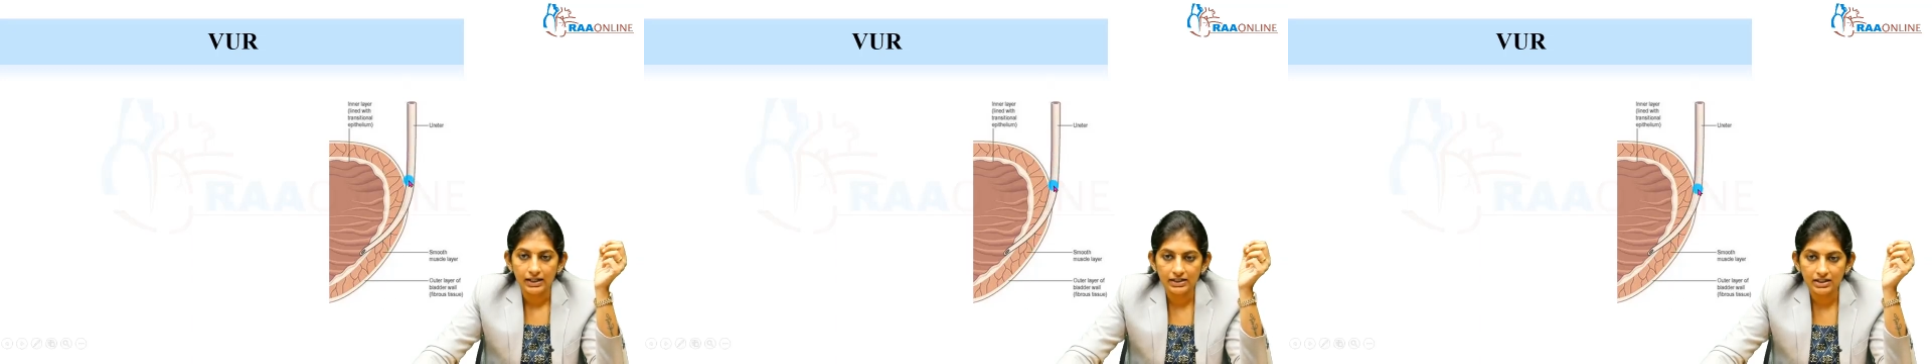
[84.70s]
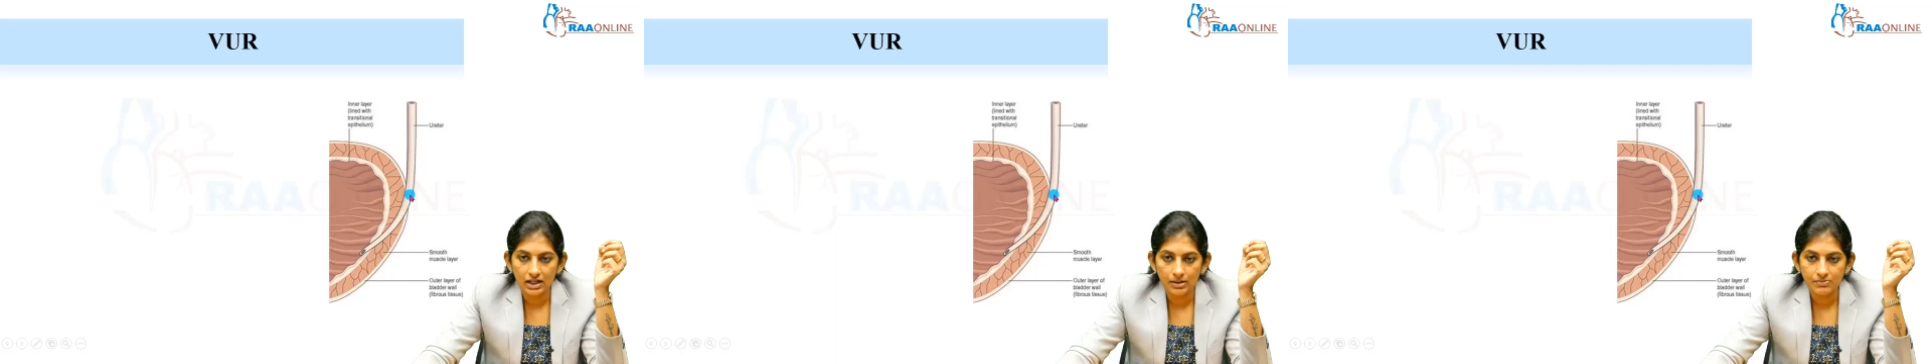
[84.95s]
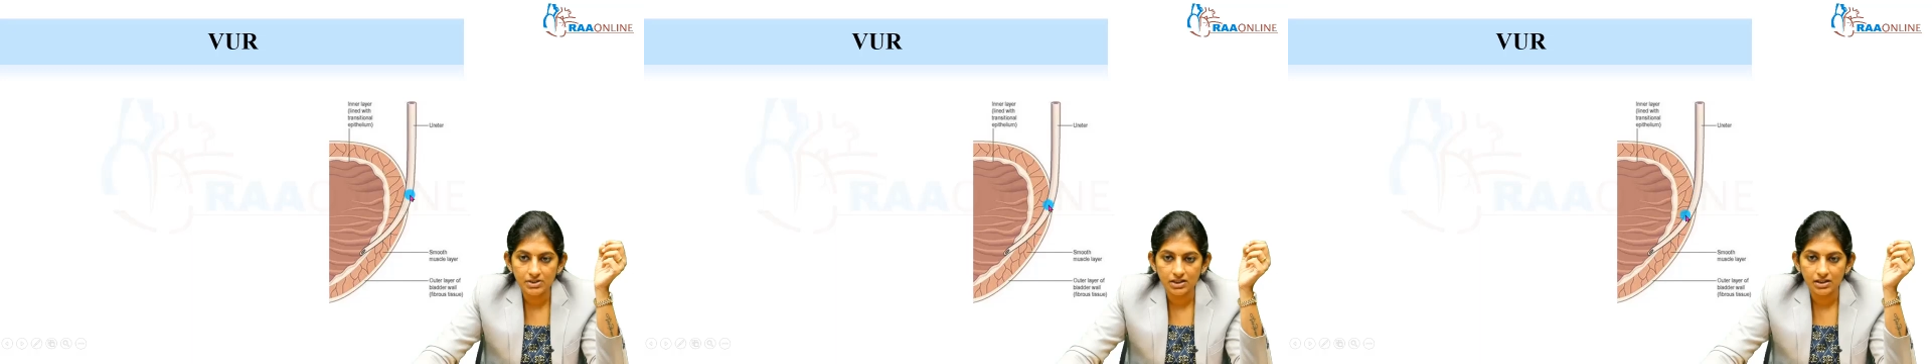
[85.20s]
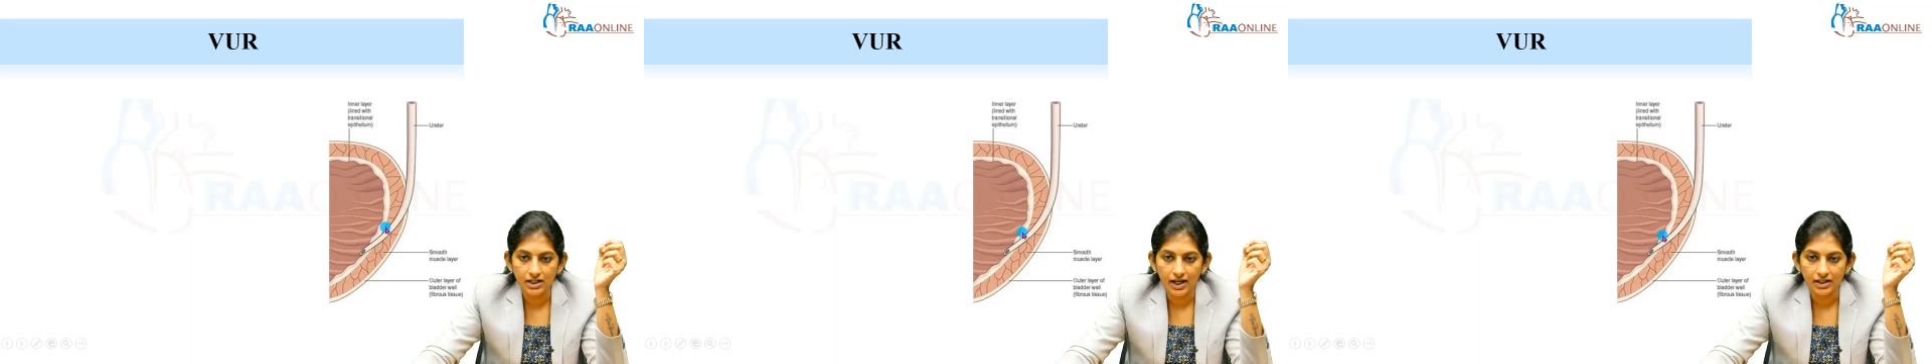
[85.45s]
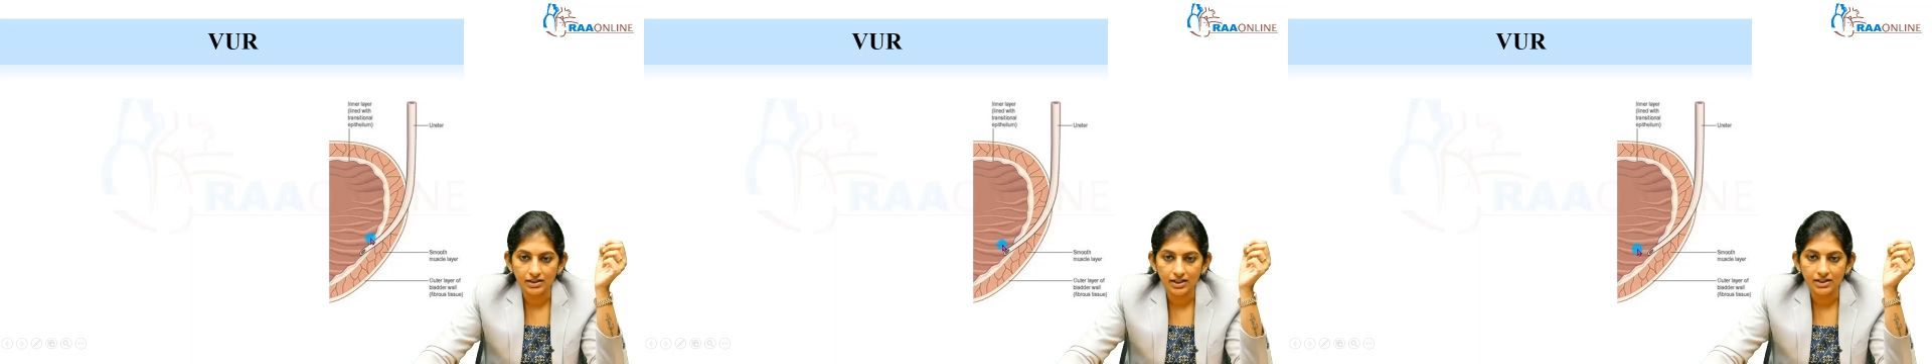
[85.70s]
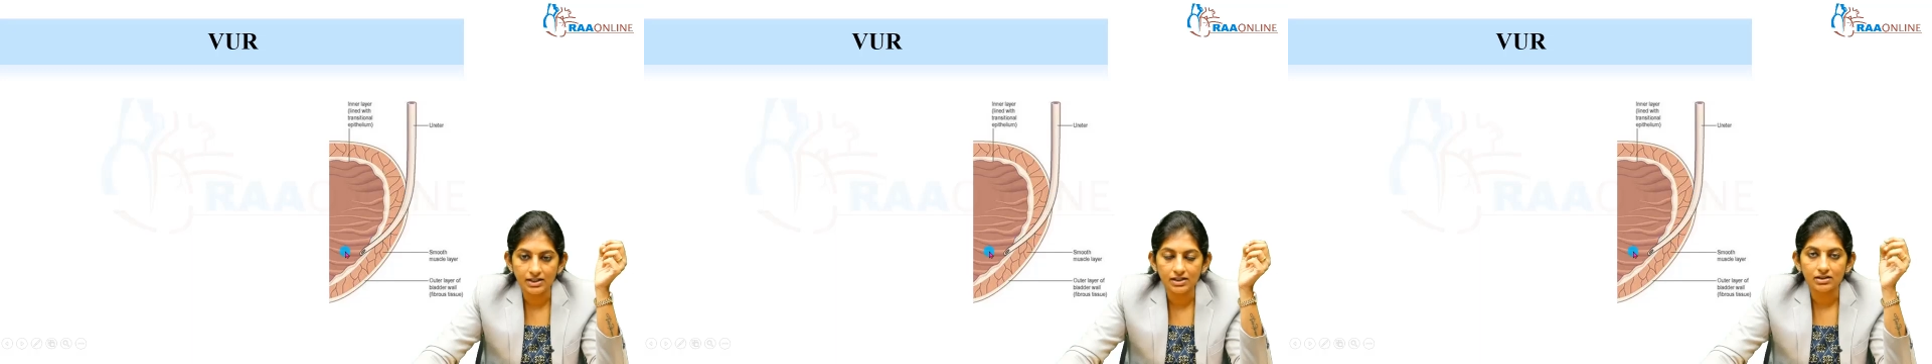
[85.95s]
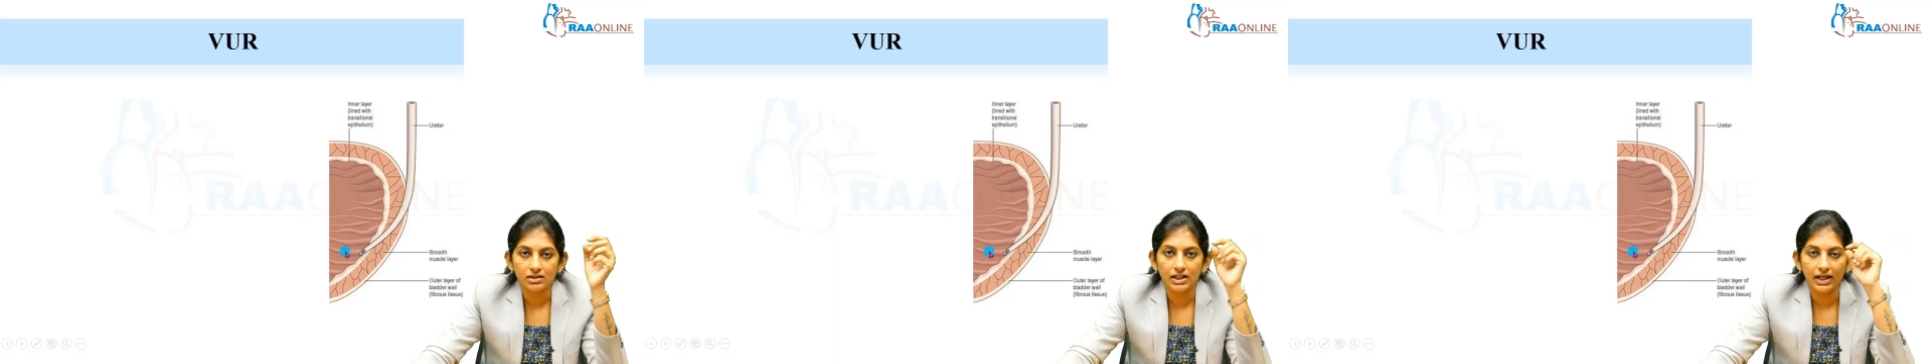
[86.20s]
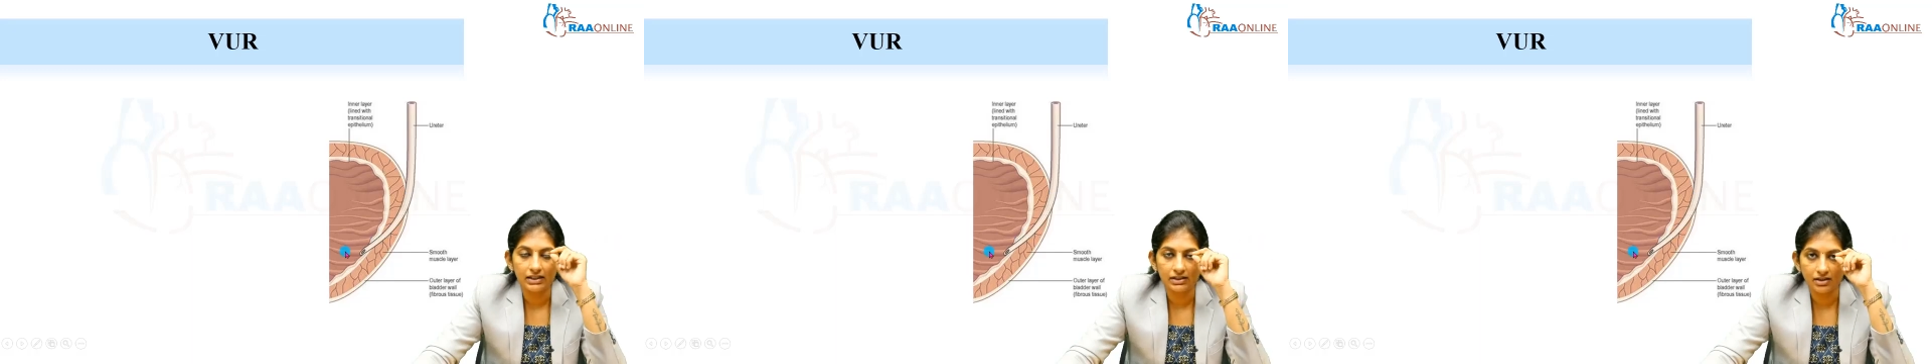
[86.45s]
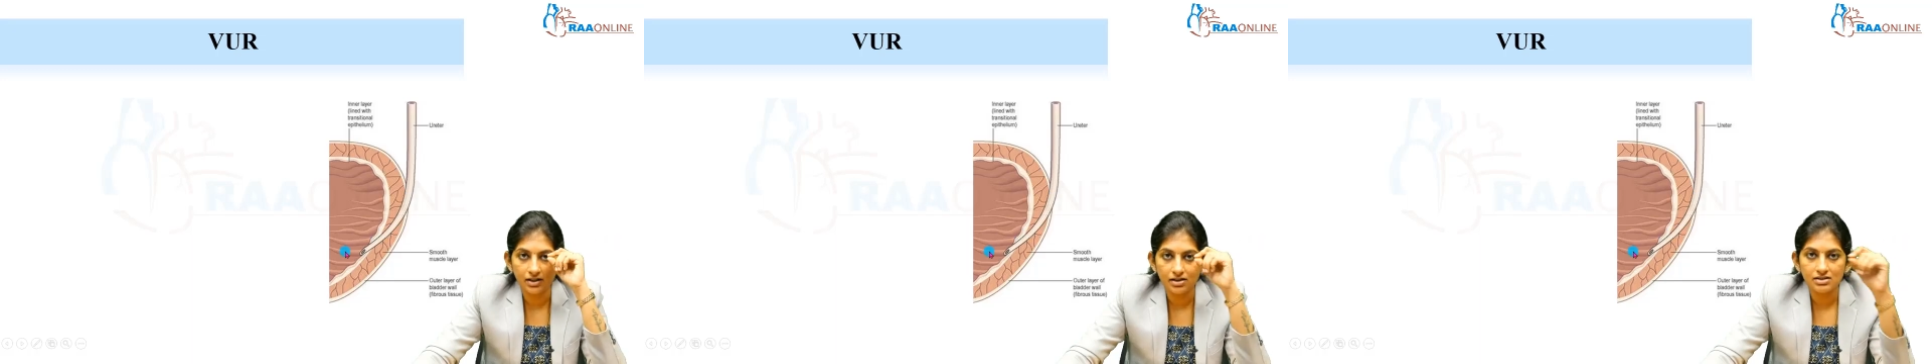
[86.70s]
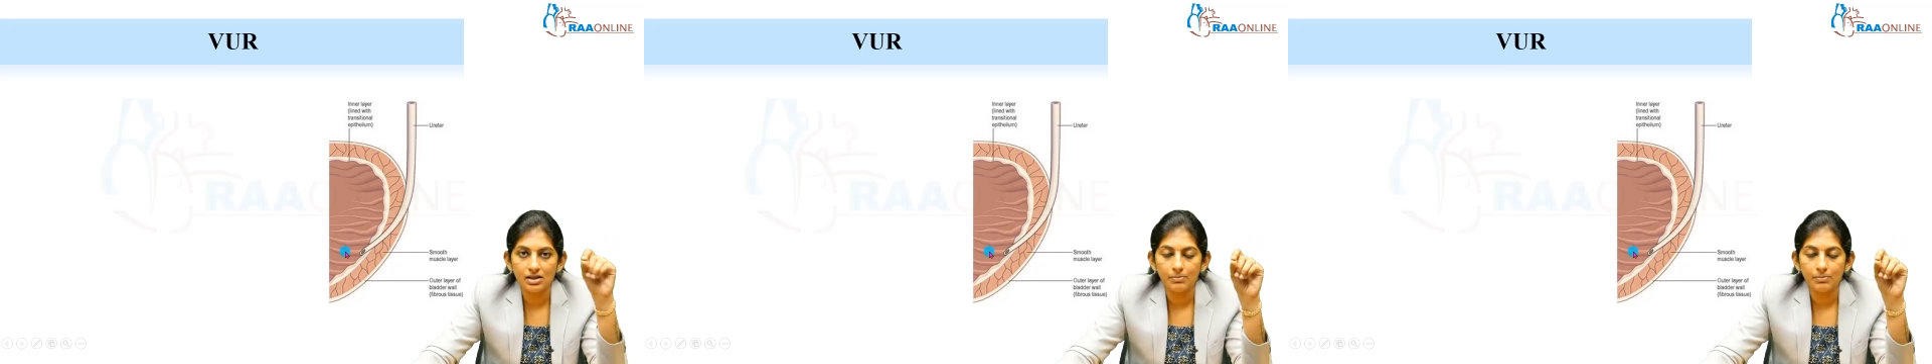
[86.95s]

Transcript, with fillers: It comes here and then it enters